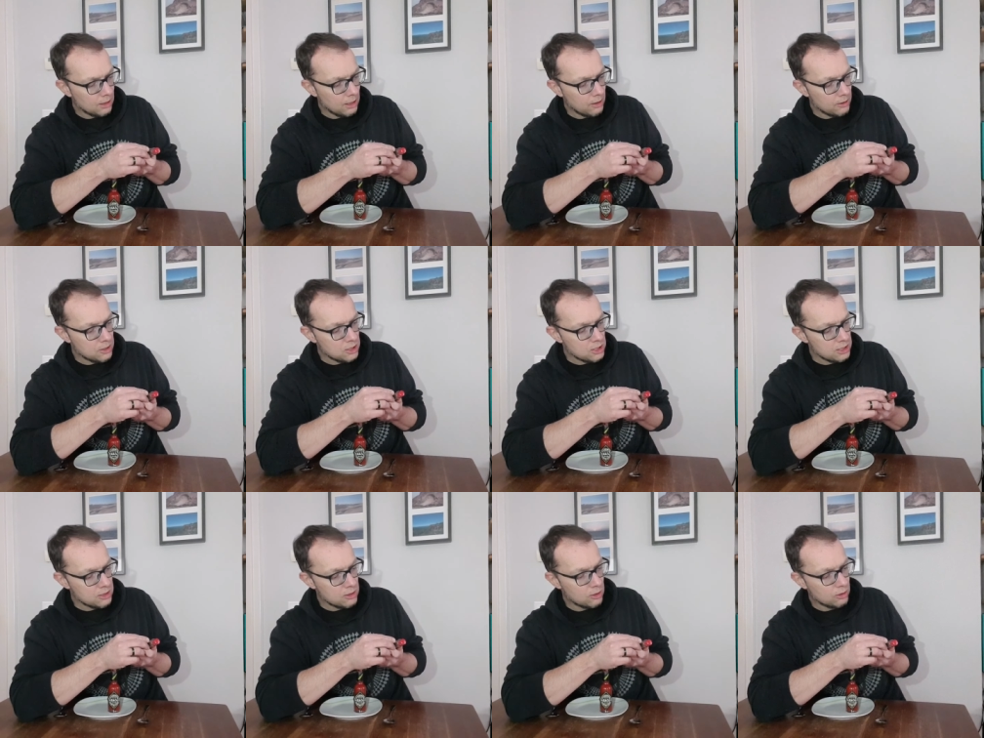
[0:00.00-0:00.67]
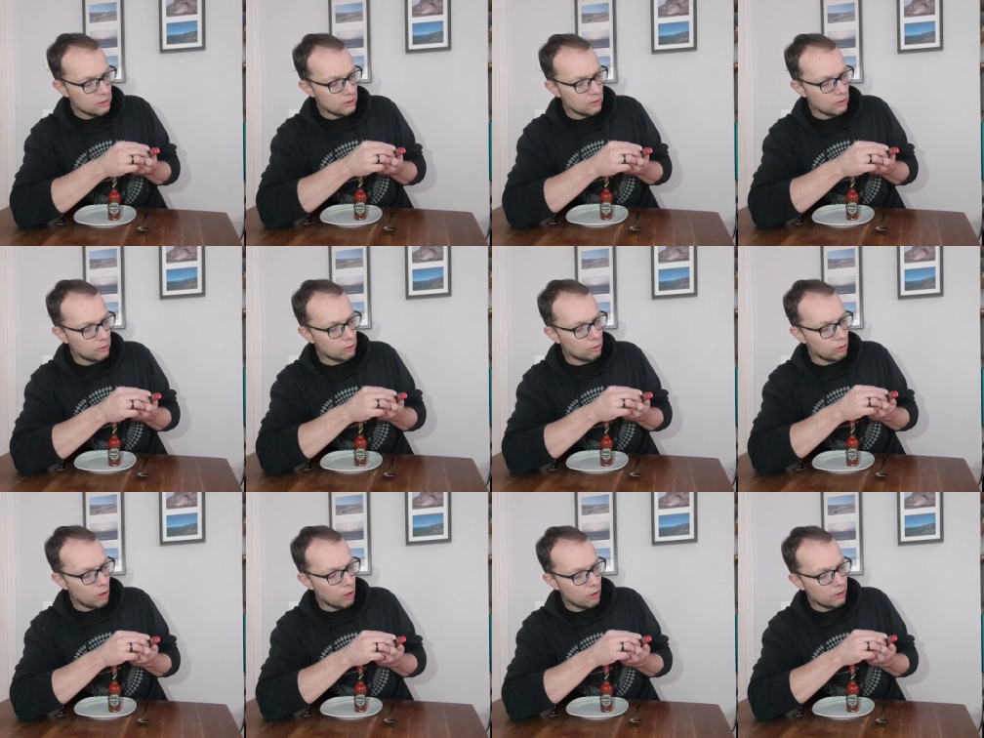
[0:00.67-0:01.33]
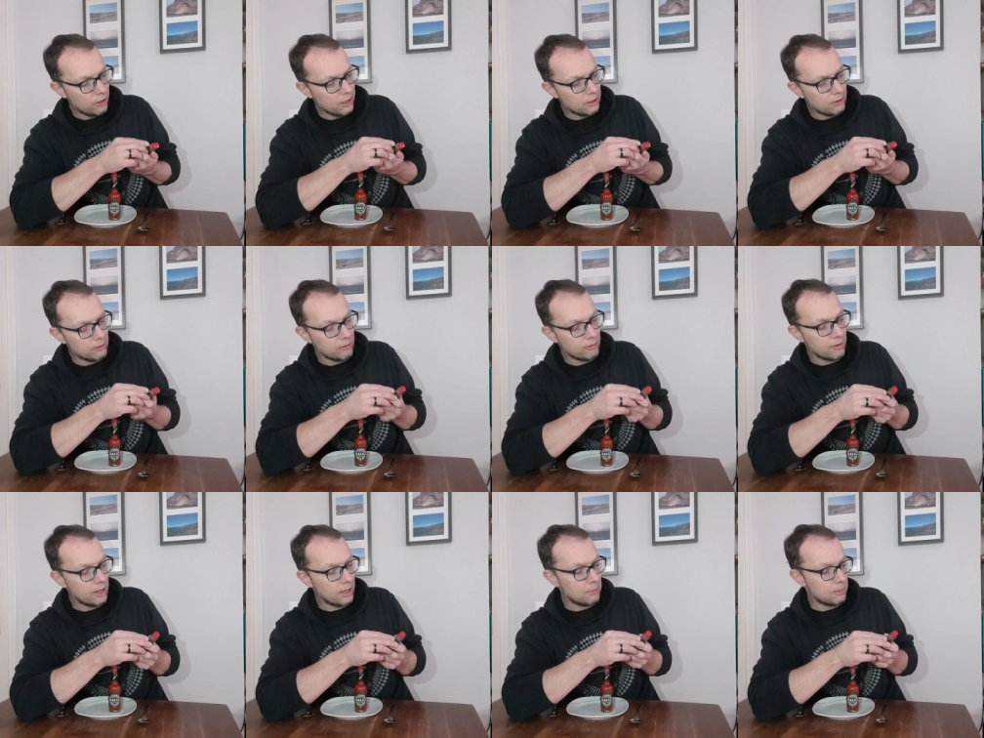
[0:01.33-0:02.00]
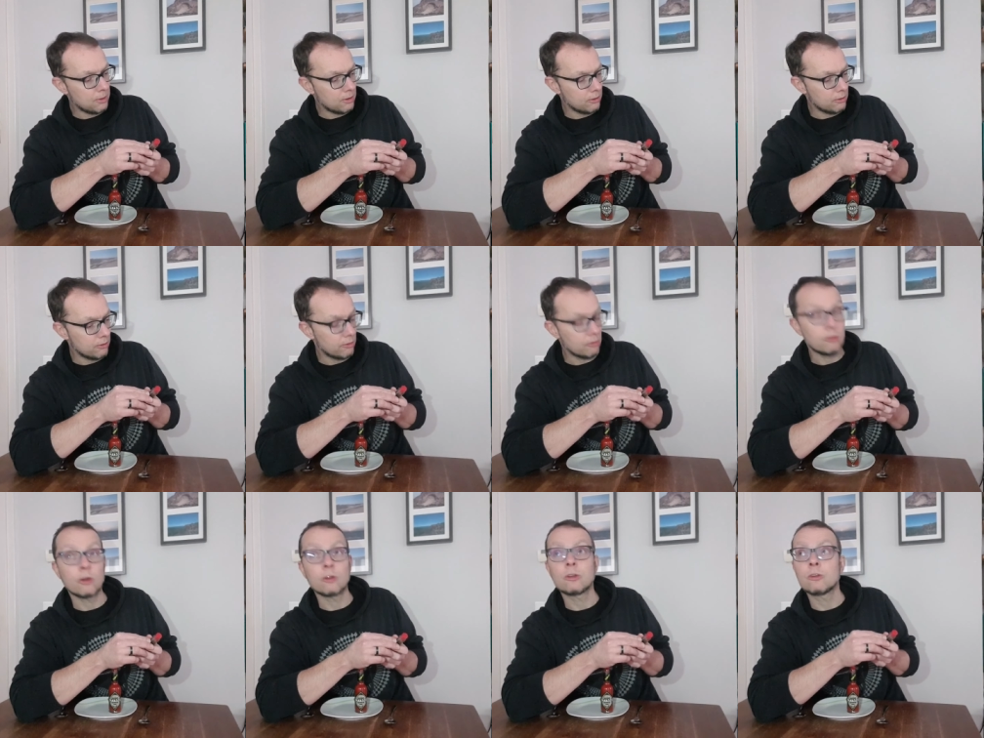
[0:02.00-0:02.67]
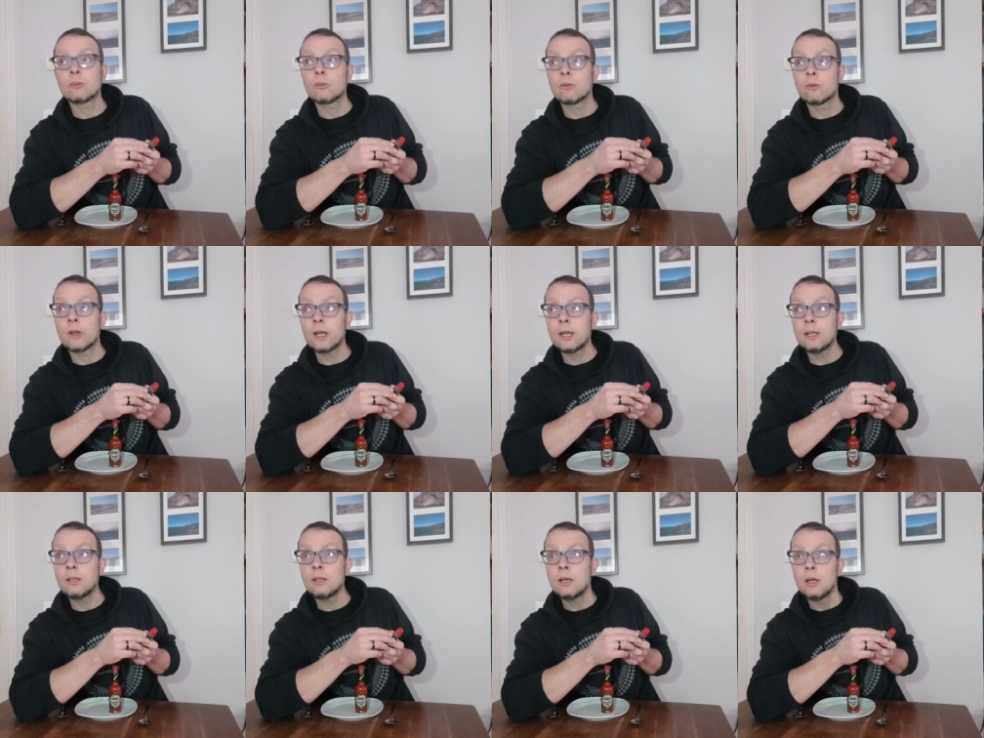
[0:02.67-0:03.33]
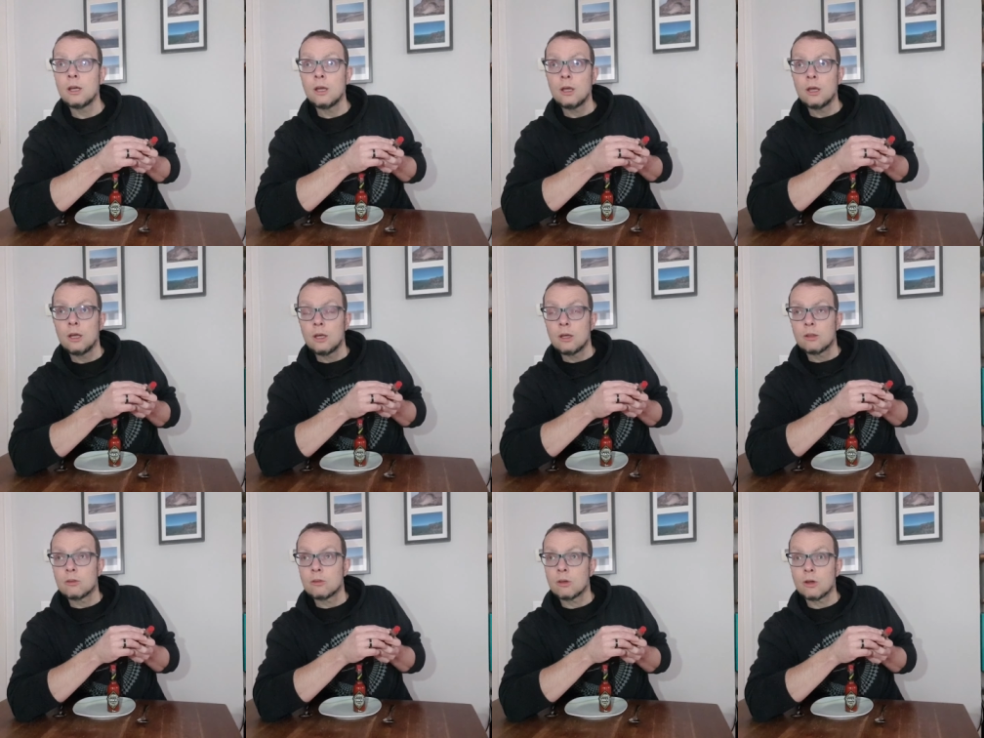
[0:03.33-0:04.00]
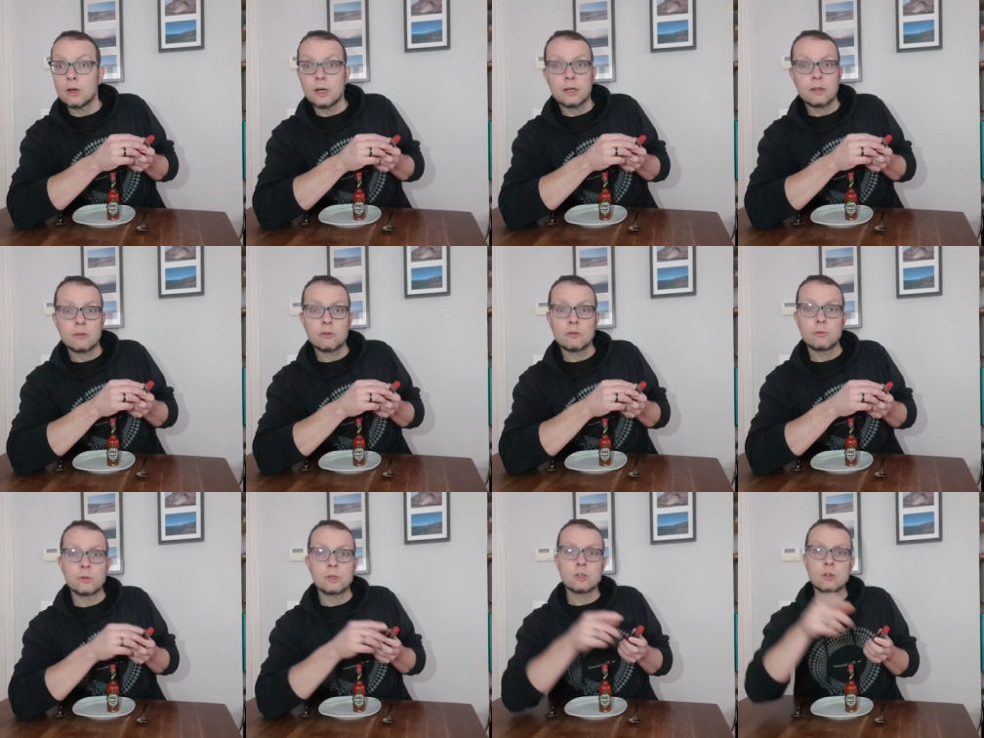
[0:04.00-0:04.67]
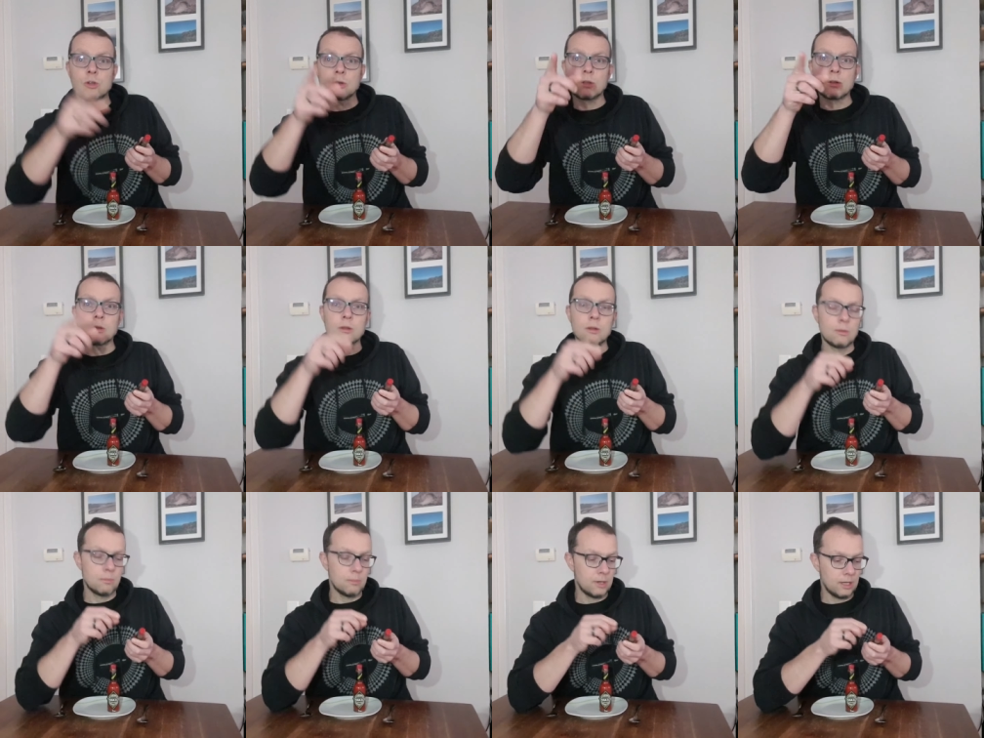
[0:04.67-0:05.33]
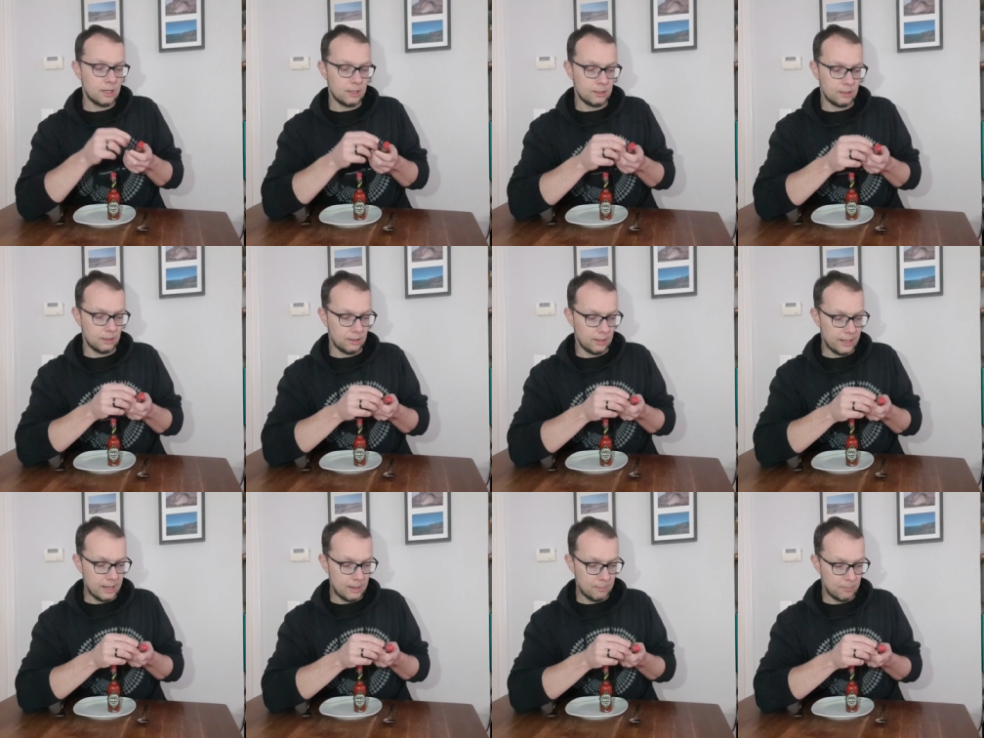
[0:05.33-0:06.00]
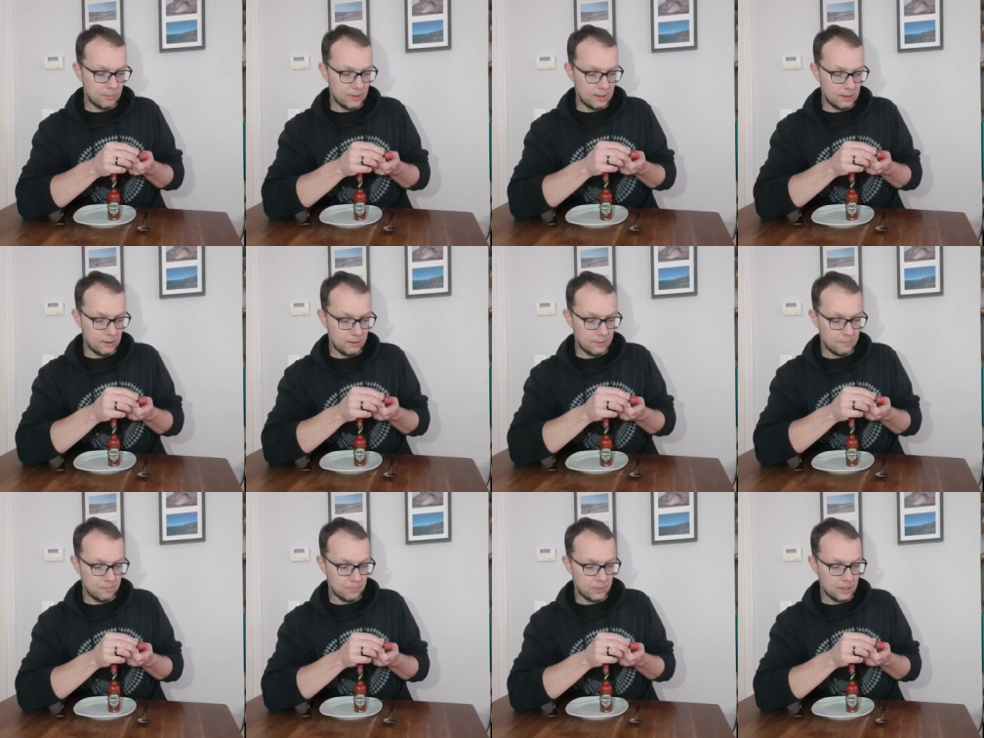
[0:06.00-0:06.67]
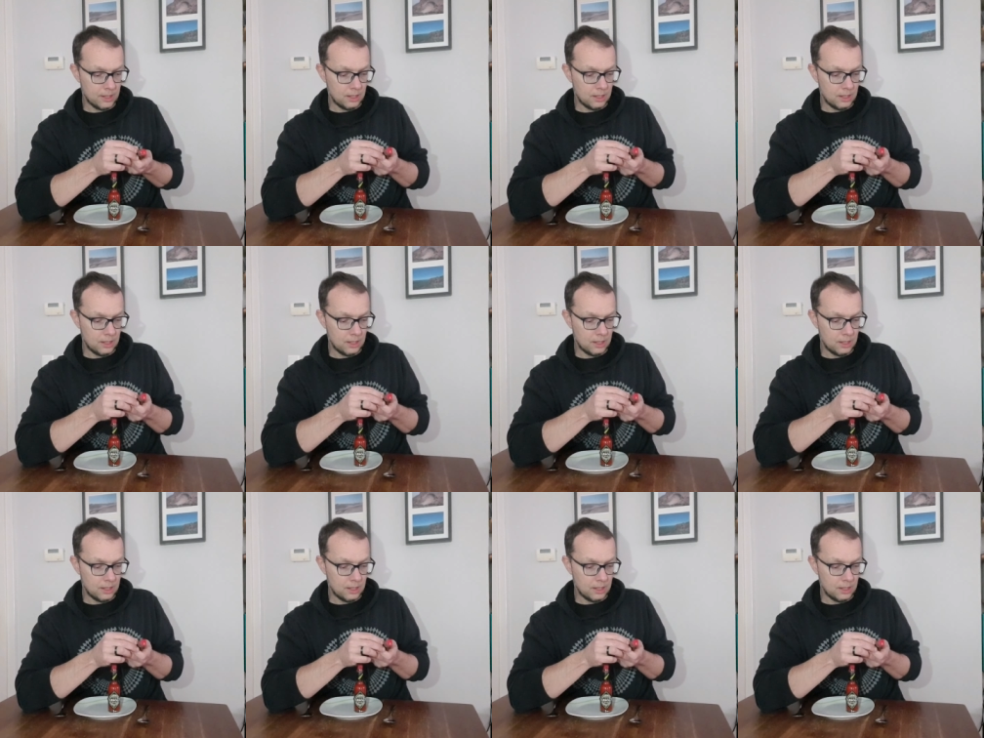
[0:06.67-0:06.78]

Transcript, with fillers: Now it's just gotten dark outside because it's starting to rain, so I switched on my little lamp there.